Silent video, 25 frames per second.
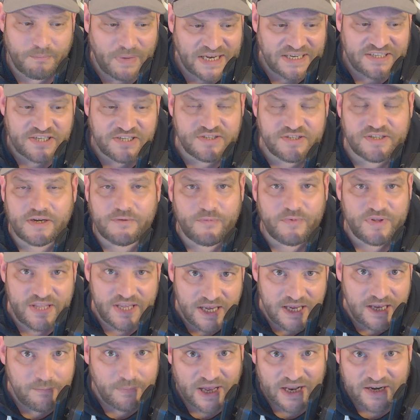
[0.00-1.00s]
matches up with
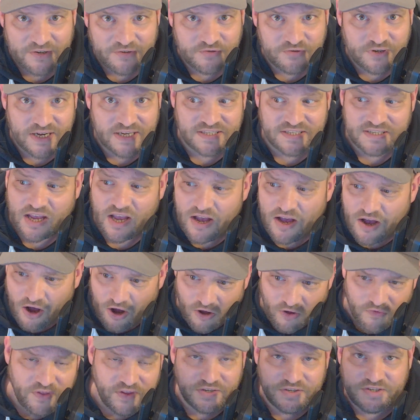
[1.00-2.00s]
the email address
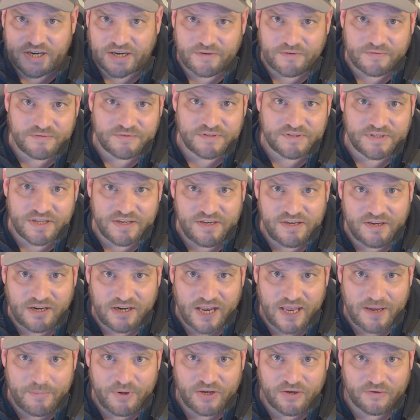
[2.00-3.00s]
on the channels that you
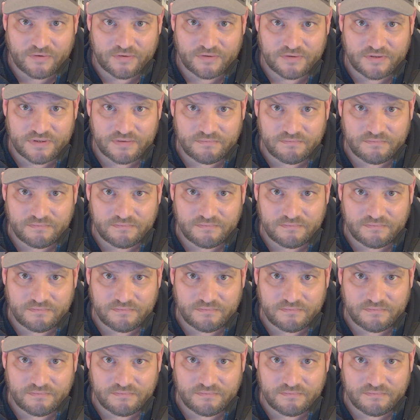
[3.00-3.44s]
claim are yours.